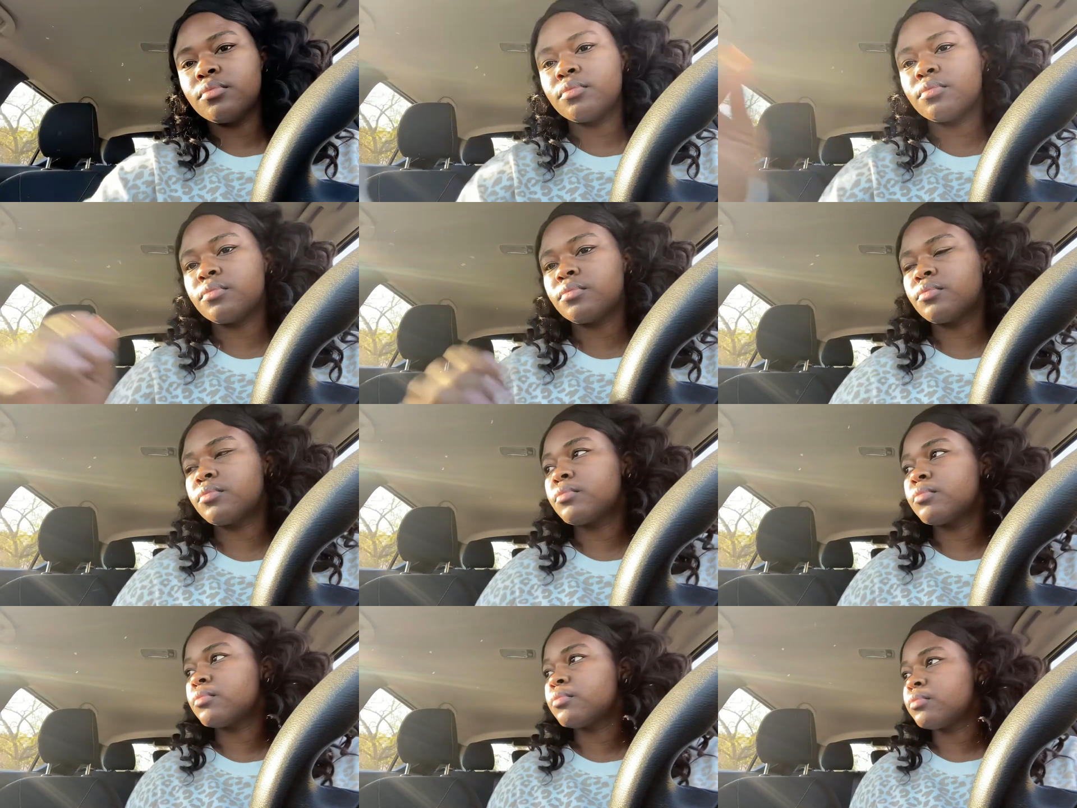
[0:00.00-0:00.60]

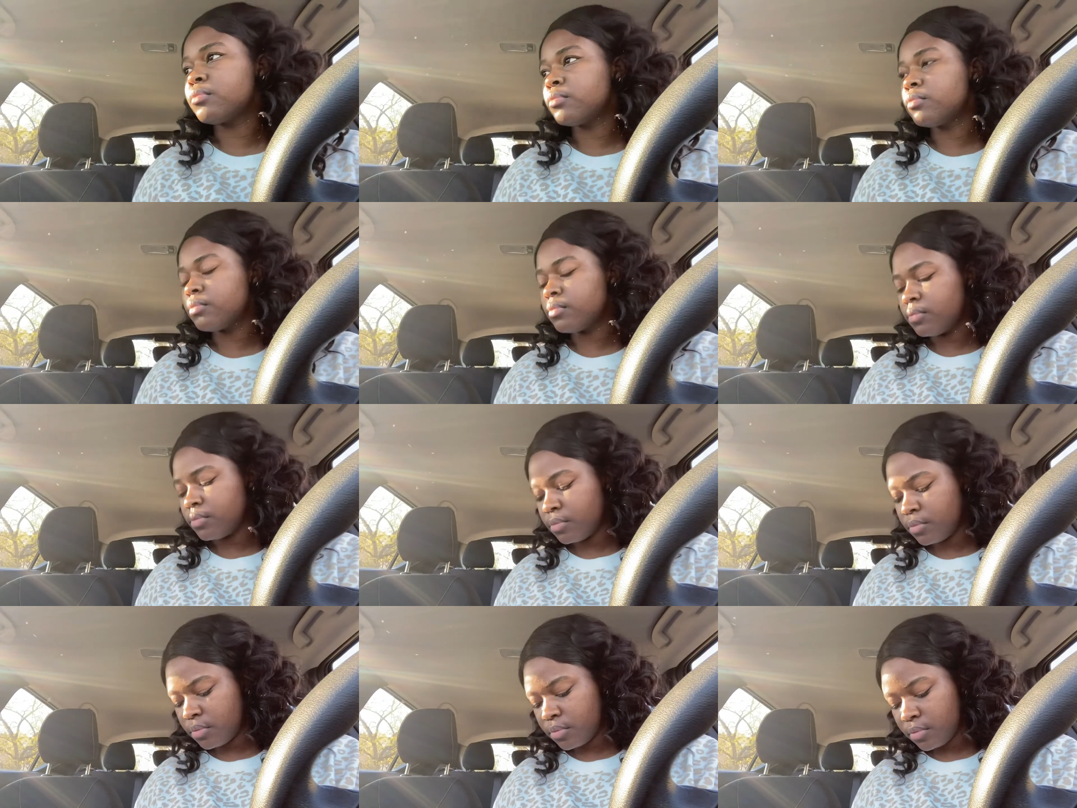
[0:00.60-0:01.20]

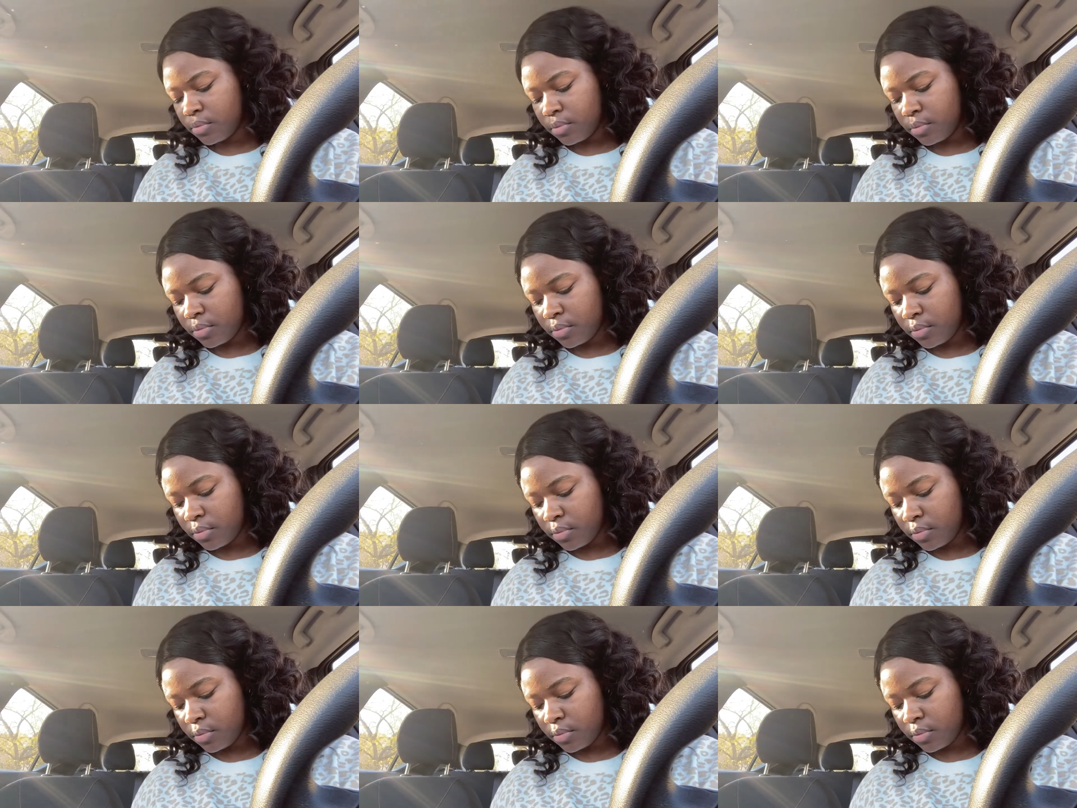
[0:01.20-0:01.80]

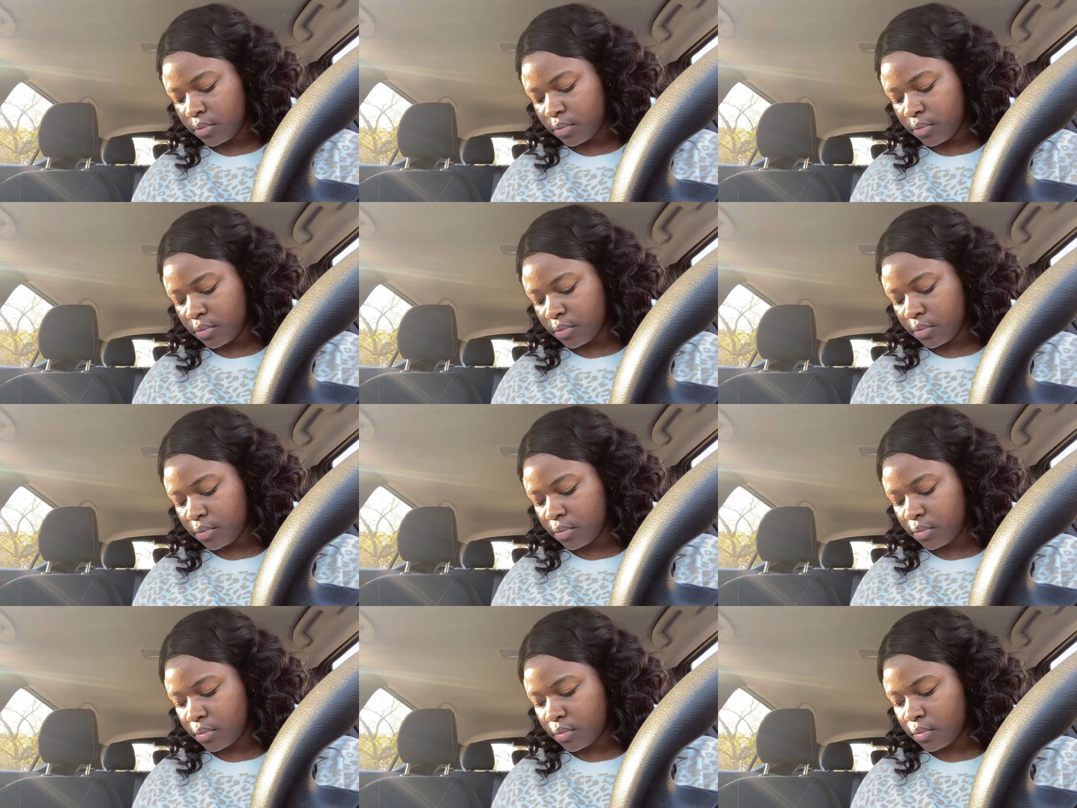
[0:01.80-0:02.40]

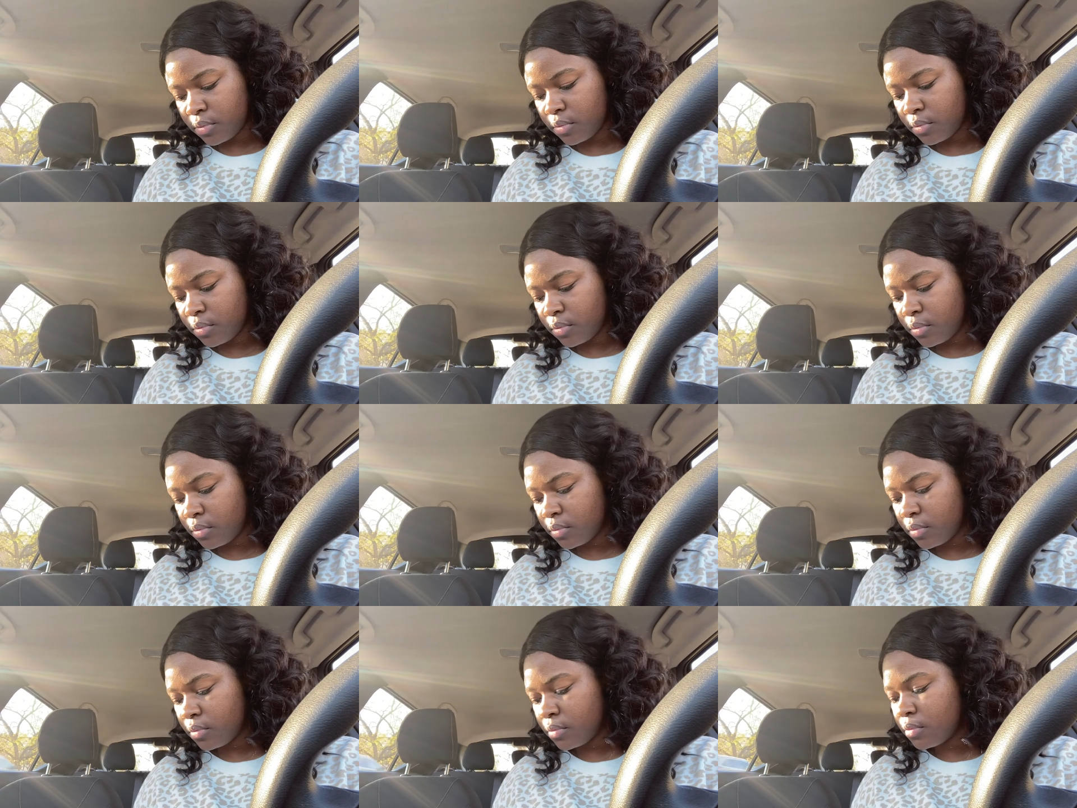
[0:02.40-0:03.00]

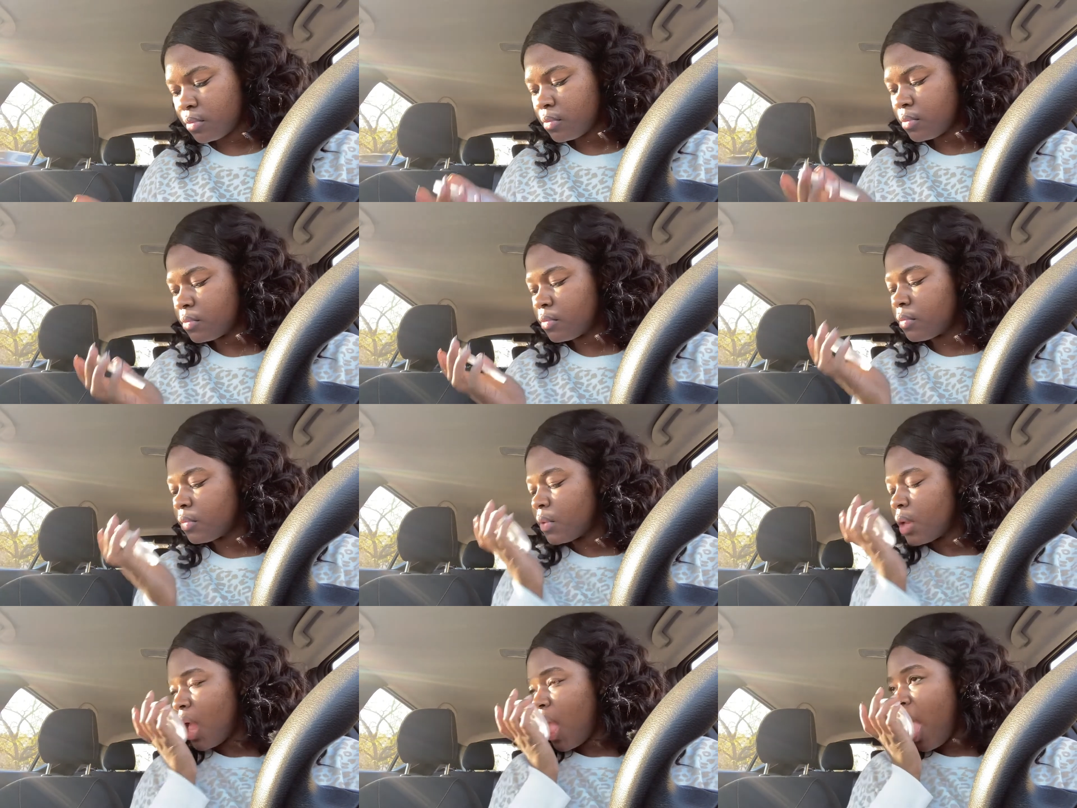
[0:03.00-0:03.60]

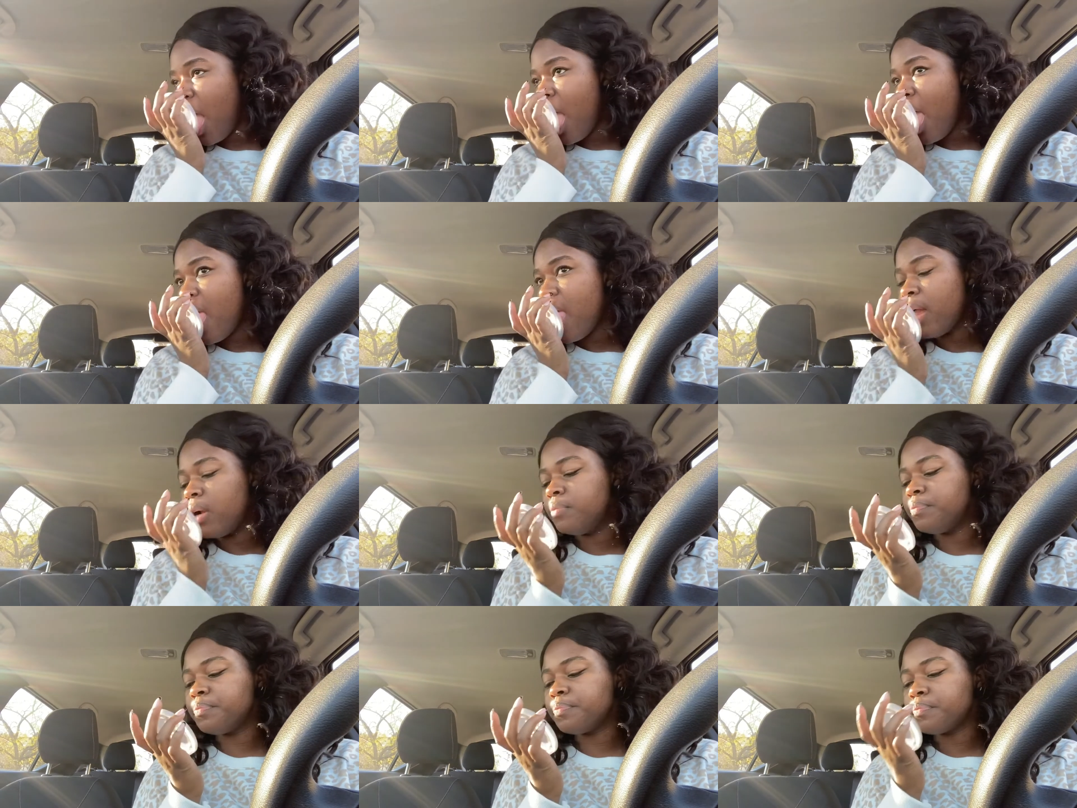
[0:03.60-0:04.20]

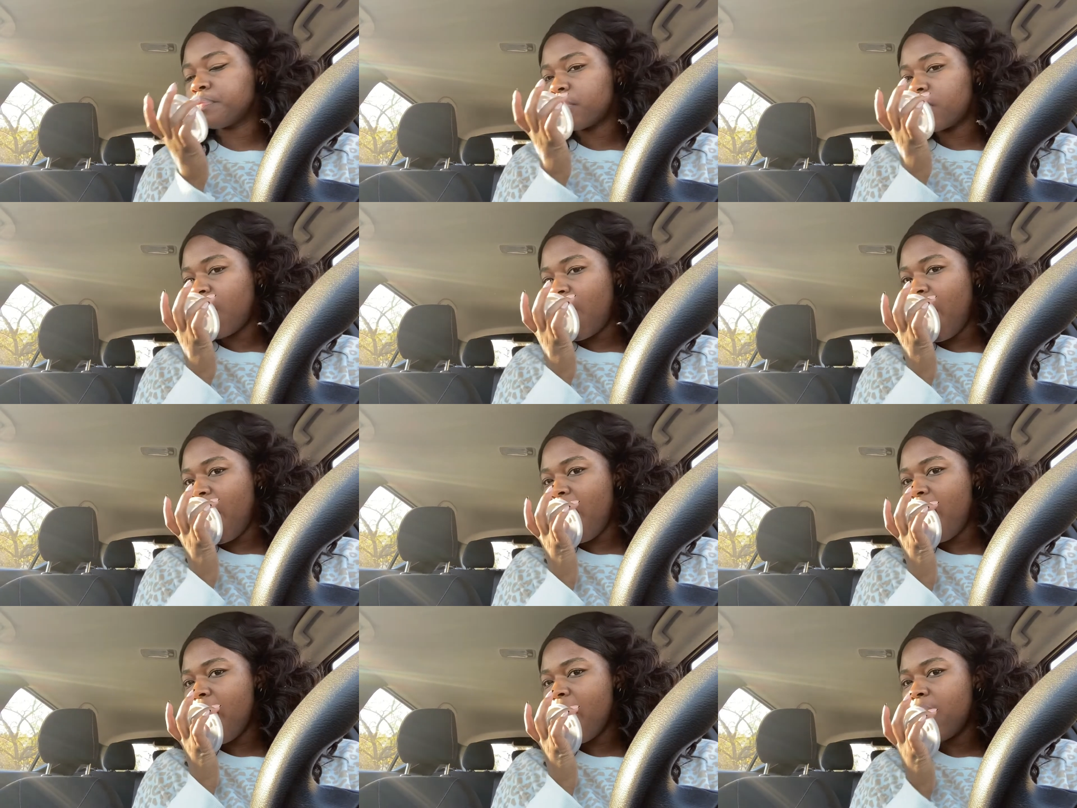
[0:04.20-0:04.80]

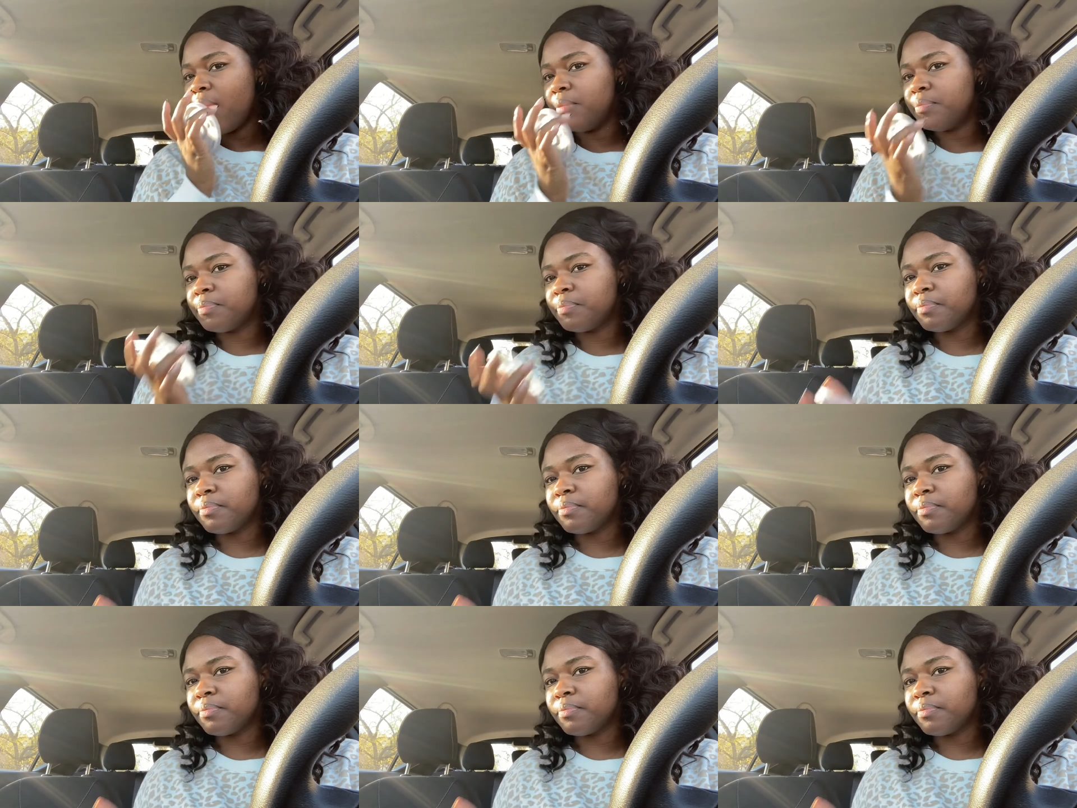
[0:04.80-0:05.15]
(silence)